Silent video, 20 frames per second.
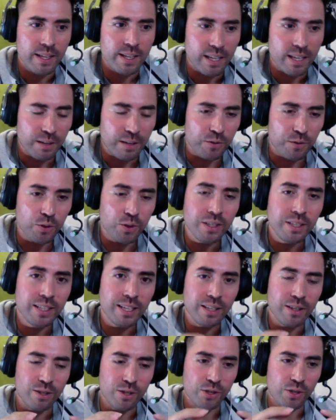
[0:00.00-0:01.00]
If you can
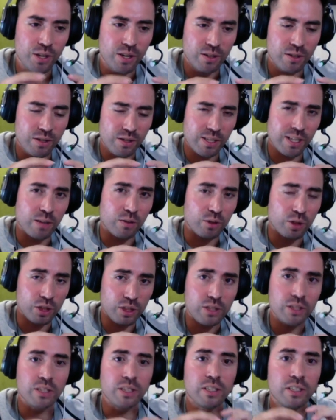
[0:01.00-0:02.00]
get your song to sound
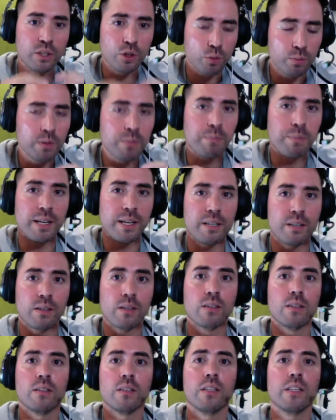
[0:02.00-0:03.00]
just a little bit better
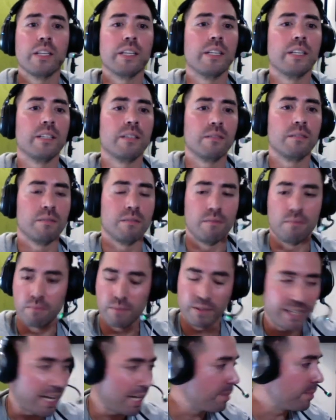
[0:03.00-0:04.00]
in
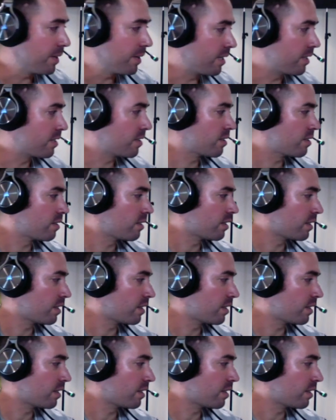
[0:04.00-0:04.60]
ten minutes,